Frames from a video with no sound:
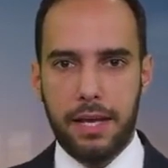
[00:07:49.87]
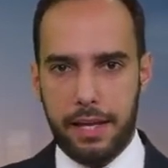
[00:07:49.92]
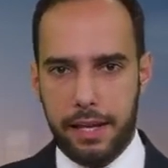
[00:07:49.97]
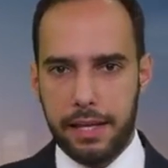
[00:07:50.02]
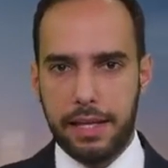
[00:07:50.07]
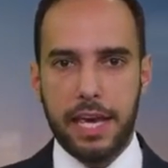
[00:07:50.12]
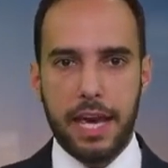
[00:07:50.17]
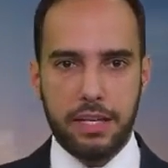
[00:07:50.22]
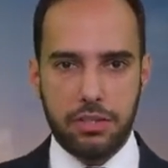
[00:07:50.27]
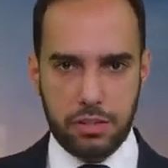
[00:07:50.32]

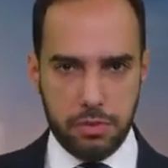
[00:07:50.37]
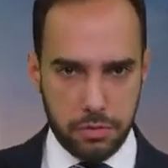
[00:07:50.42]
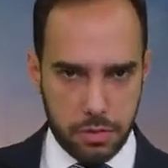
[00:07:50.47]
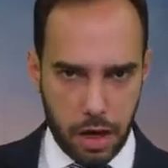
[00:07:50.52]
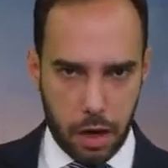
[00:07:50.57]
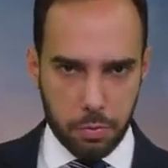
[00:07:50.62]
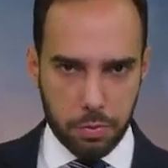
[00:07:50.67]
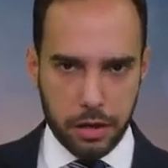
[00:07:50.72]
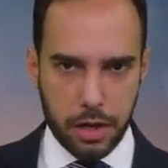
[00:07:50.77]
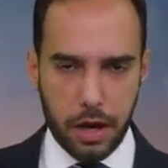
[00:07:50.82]
In case you
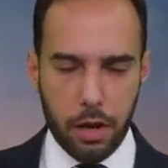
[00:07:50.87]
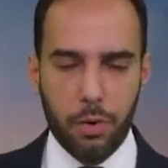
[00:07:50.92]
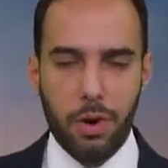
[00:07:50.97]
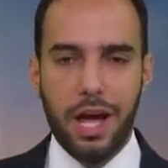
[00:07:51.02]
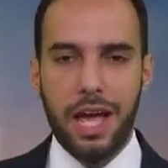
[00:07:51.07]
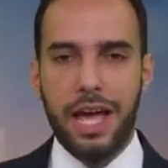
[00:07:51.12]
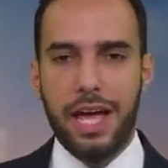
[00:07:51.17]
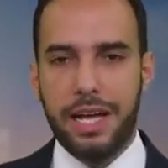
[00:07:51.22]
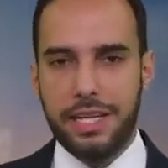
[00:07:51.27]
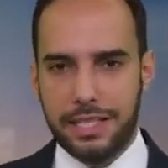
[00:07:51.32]
don't know,
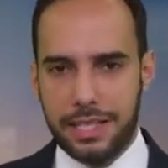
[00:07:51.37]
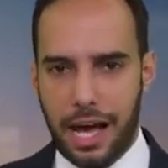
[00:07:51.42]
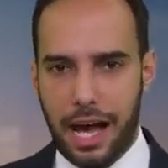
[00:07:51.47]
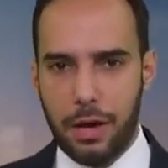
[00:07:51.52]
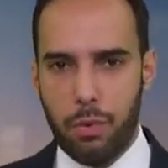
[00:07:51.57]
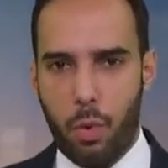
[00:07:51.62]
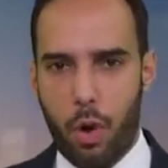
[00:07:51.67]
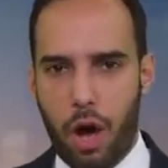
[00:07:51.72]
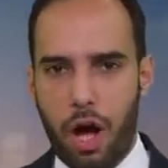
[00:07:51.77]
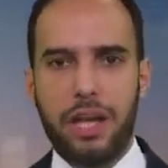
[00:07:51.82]

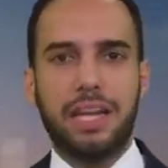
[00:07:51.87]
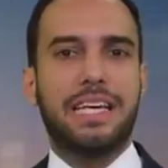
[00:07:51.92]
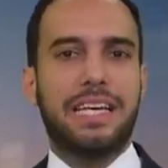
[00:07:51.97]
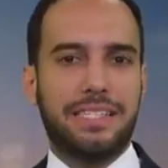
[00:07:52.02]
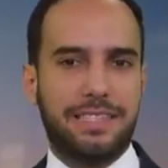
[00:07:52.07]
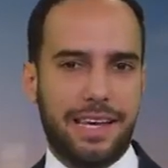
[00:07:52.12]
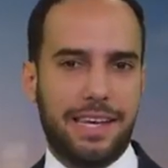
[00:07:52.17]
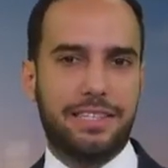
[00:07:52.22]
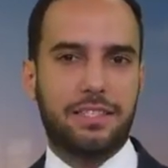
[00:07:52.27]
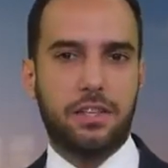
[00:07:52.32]
Taiwan
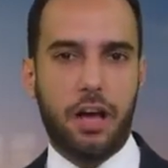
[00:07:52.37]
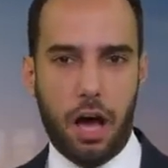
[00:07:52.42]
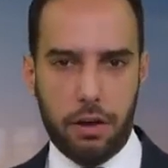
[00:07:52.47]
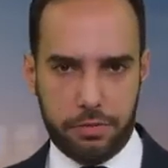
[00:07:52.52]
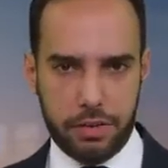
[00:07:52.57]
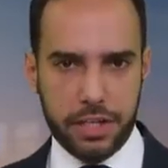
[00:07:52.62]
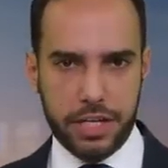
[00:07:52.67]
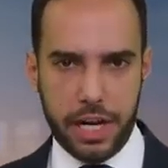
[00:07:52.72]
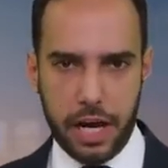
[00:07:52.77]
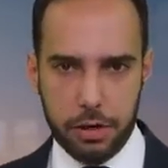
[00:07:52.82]
is a
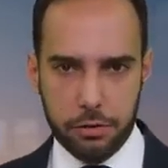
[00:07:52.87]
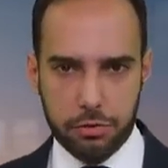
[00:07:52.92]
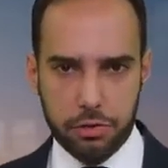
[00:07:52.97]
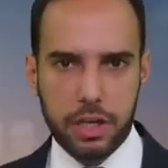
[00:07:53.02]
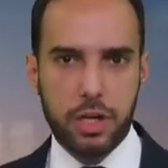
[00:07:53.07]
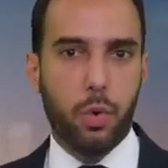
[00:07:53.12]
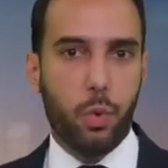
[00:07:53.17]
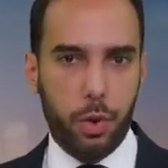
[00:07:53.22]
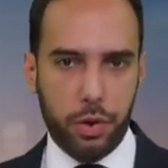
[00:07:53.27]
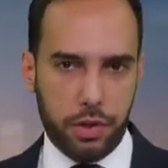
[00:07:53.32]
sovereign
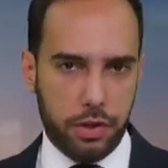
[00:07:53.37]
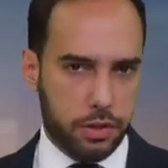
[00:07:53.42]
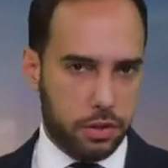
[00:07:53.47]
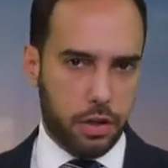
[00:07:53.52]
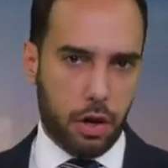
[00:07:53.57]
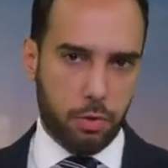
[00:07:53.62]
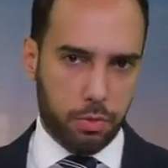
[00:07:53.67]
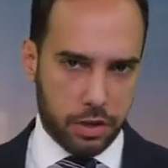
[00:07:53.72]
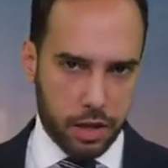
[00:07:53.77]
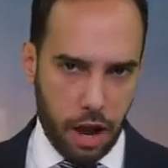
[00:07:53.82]
country with its
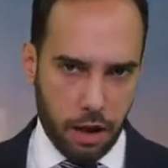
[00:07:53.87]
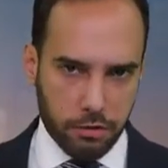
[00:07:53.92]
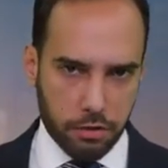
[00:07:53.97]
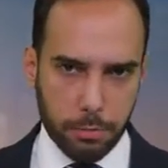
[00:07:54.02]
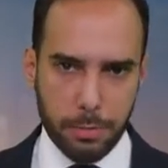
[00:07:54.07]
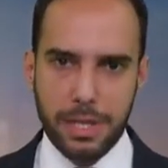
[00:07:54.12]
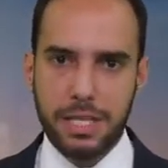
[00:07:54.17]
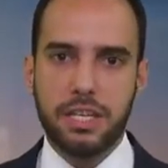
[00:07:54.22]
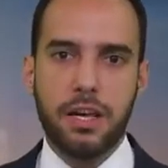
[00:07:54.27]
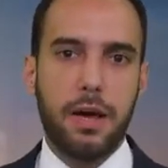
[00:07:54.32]
own
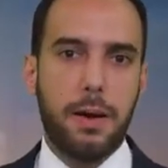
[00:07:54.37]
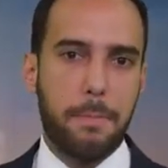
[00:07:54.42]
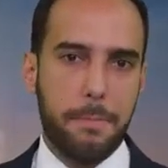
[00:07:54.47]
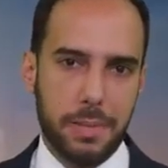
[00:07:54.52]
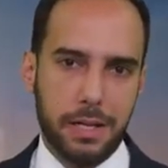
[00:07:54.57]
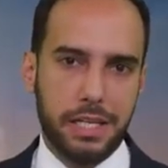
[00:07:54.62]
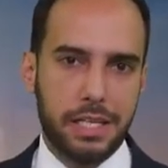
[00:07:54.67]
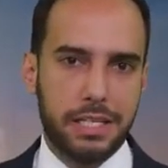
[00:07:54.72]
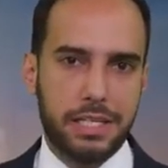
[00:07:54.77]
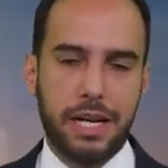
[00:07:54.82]
government,
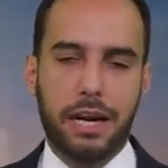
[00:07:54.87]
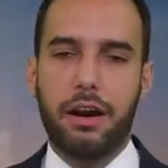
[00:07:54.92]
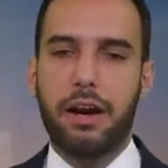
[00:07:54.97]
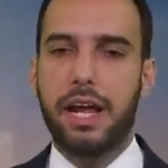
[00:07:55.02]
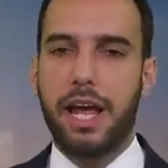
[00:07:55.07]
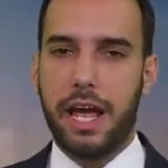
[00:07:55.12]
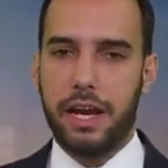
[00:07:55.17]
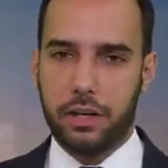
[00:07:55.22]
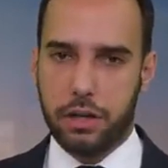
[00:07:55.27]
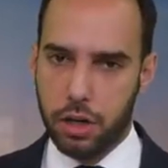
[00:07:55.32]

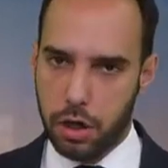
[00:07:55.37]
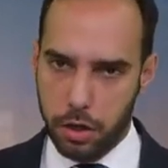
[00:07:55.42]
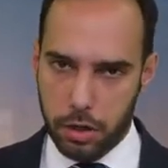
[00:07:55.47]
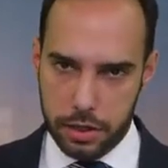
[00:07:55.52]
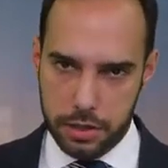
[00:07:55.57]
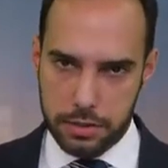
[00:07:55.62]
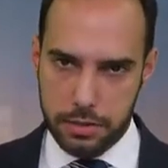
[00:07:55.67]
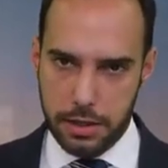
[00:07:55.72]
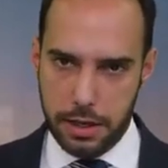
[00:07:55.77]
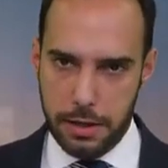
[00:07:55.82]
military, and
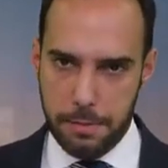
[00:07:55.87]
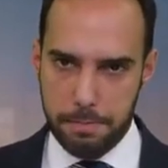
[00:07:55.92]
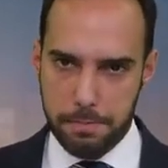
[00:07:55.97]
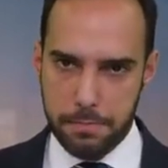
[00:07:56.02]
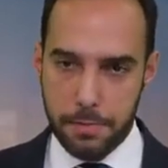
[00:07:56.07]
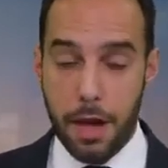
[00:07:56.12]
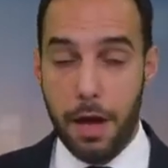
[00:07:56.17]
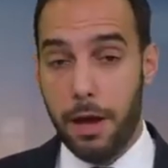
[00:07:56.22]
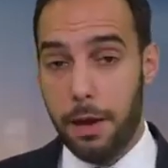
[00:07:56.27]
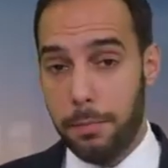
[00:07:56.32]
currency.
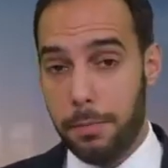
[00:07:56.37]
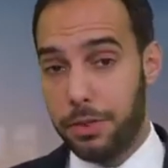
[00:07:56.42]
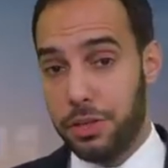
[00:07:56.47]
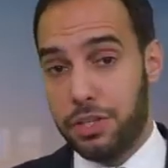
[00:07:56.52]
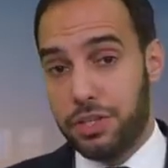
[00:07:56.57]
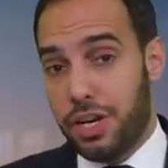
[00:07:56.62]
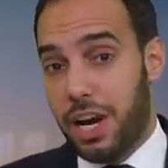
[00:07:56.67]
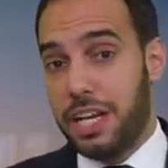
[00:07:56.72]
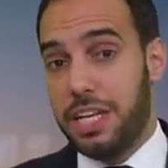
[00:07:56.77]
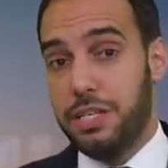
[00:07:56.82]
But the
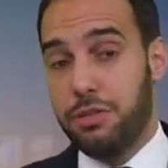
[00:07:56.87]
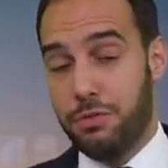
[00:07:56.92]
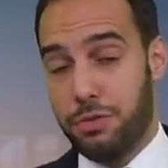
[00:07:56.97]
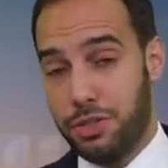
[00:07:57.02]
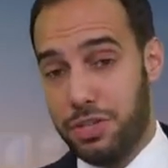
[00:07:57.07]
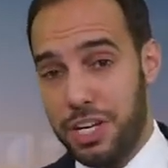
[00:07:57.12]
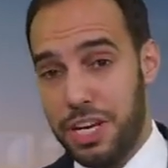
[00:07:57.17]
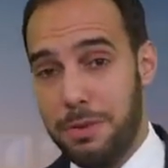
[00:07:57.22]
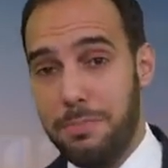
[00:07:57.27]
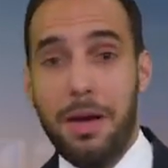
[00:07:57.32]
Chinese
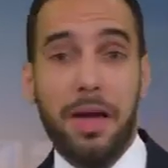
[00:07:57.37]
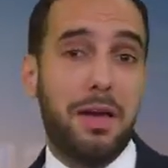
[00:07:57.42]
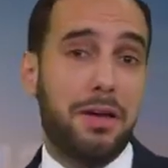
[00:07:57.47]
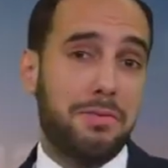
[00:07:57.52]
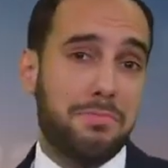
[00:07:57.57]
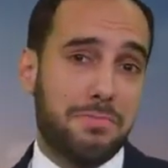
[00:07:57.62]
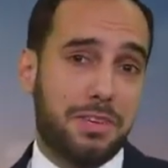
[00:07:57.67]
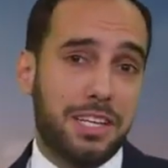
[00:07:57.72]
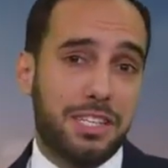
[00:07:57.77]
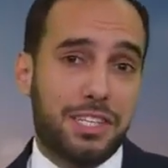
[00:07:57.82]
regime
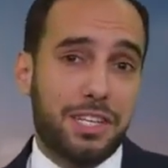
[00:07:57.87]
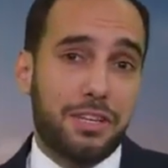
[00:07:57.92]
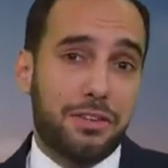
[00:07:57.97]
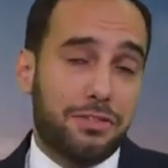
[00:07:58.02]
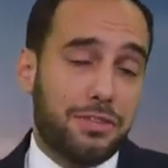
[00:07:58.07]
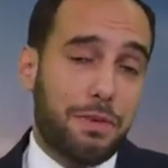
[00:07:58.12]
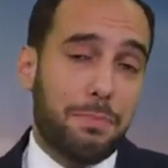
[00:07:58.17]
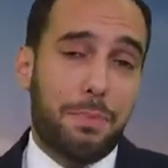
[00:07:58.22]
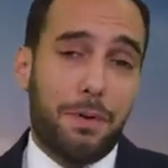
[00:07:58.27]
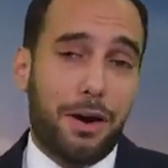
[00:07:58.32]

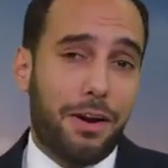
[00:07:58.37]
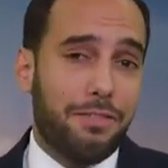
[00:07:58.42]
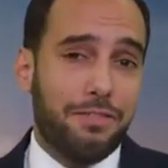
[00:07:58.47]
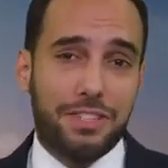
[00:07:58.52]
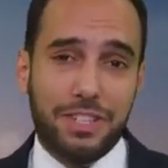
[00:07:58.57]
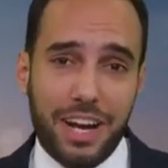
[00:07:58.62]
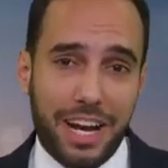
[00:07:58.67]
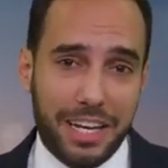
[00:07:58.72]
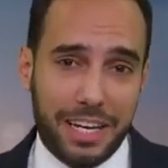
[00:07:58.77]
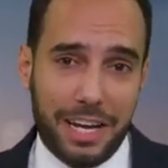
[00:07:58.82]
considers it part of
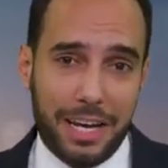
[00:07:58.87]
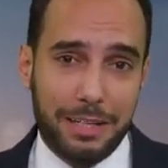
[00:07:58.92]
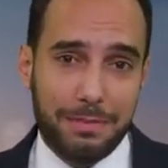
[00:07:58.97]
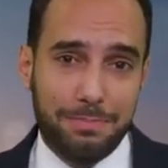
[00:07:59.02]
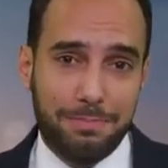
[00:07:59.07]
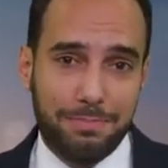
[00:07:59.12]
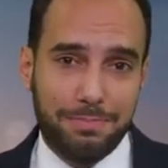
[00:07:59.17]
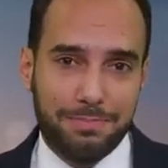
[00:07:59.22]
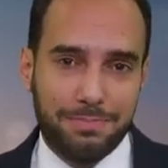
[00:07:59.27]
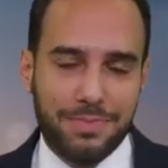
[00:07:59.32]
China.
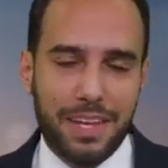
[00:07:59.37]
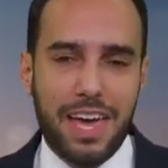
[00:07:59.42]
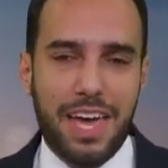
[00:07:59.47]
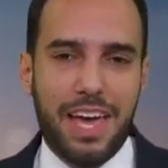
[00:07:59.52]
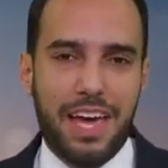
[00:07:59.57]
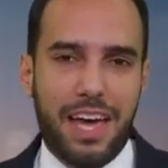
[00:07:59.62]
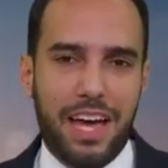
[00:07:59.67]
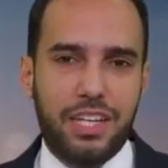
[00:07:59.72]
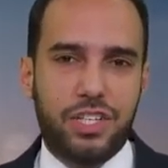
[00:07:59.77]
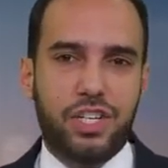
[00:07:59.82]

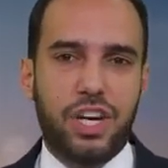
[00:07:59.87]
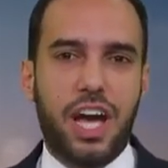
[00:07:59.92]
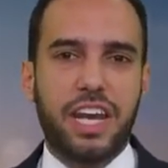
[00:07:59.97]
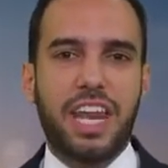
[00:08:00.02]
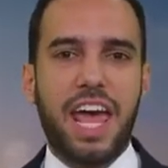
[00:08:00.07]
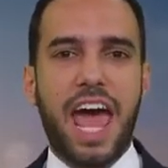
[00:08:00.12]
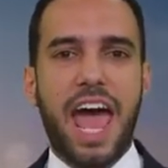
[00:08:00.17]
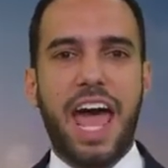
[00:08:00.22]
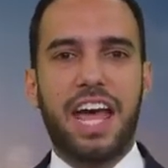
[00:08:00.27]
And China